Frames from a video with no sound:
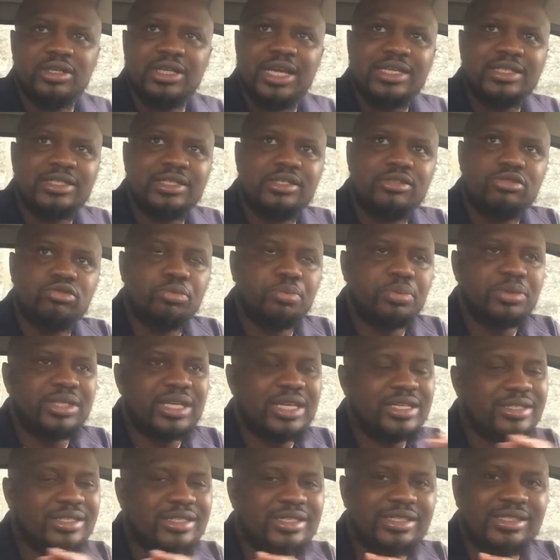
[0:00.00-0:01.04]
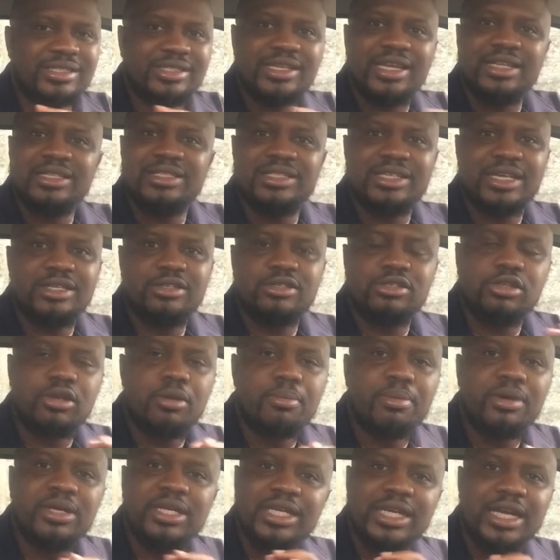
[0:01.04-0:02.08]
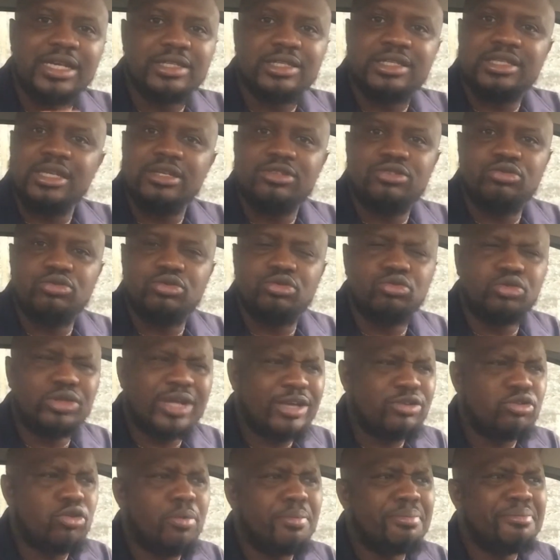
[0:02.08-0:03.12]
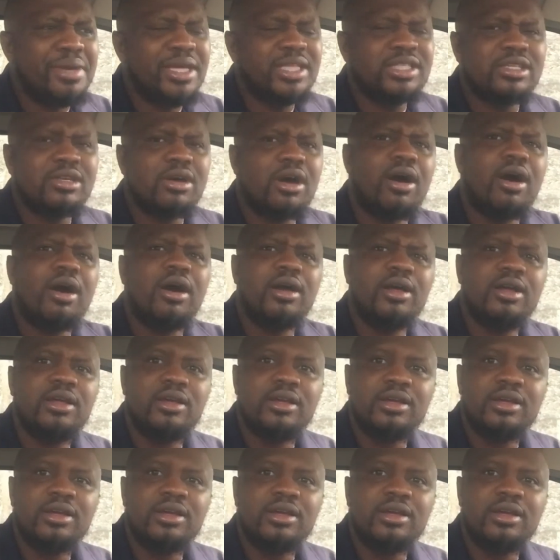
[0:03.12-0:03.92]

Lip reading: That's the stupidest sentence somebody can say to you, that your mates are.